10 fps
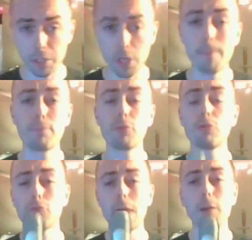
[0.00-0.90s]
much
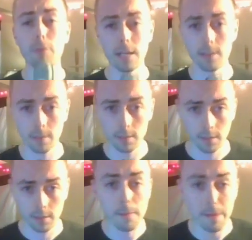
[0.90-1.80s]
progress
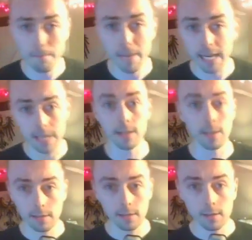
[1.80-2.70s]
to be made,
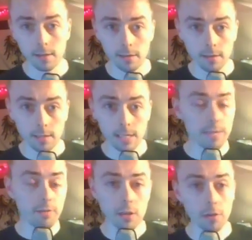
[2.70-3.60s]

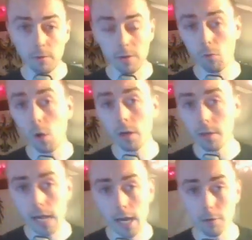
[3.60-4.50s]
even though that we've
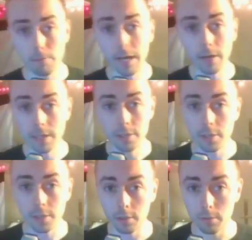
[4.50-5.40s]
watered down
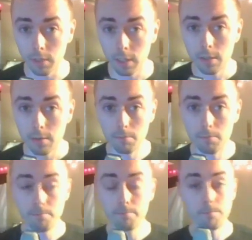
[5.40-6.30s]
marriage to
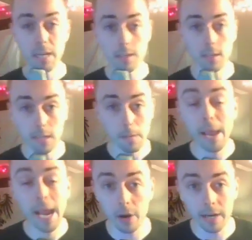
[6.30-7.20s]
basically a
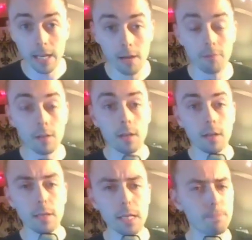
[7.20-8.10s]
parody of
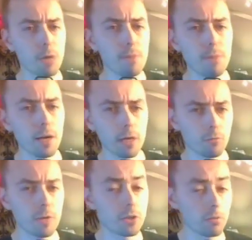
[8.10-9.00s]
the
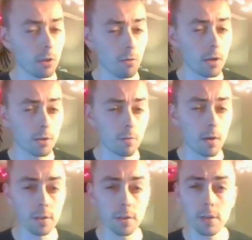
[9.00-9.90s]
barbaric ritual it once
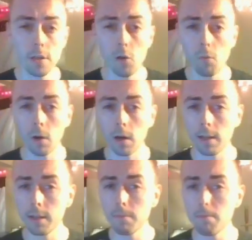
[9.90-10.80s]
was. Don't
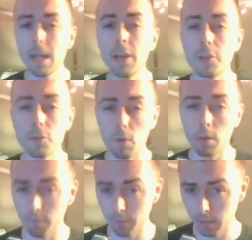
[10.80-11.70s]
worry, marriage is
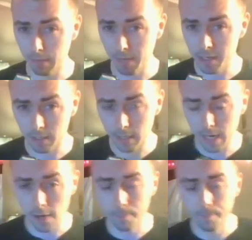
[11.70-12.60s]
wonderful and amazing
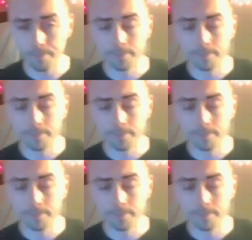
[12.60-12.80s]
now.